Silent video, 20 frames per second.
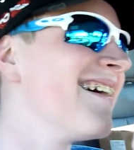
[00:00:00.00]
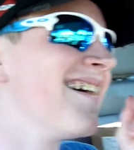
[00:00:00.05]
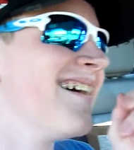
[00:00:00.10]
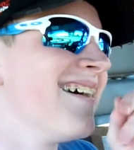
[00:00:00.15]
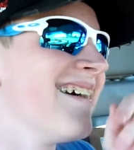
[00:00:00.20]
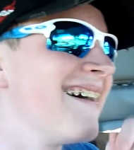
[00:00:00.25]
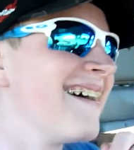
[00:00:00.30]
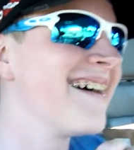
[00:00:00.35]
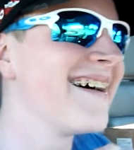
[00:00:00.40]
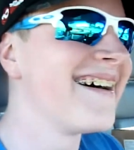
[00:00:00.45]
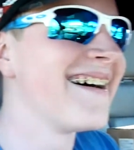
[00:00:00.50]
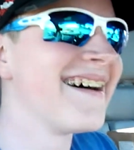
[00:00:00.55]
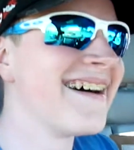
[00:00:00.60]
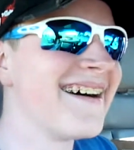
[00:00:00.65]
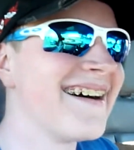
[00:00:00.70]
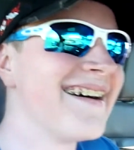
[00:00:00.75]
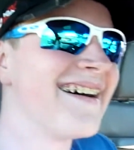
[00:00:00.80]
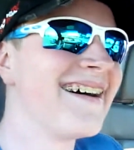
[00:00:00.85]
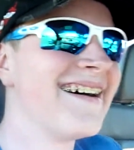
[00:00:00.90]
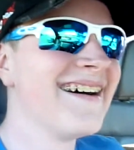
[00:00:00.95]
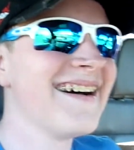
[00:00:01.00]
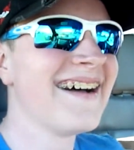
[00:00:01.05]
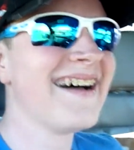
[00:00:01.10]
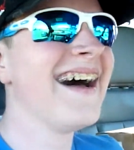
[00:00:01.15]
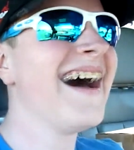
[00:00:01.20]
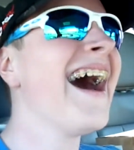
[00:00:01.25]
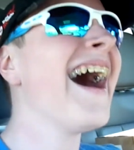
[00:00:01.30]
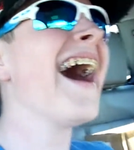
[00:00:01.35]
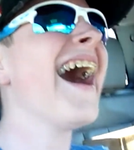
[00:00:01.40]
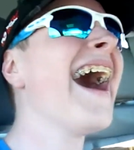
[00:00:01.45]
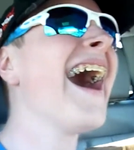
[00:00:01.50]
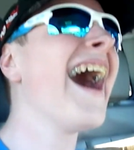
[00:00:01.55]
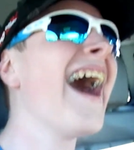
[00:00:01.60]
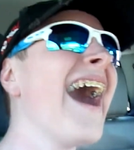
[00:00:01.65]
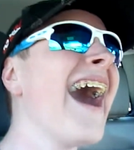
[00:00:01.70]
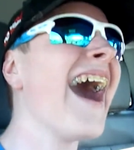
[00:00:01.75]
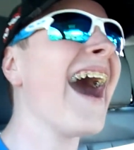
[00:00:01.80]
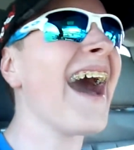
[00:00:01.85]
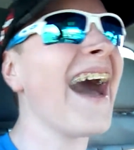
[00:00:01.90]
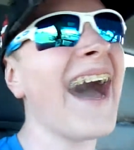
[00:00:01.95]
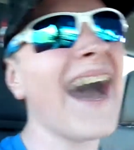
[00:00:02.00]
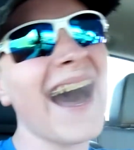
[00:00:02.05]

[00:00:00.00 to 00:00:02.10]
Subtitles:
don't know if y'all seen that or not,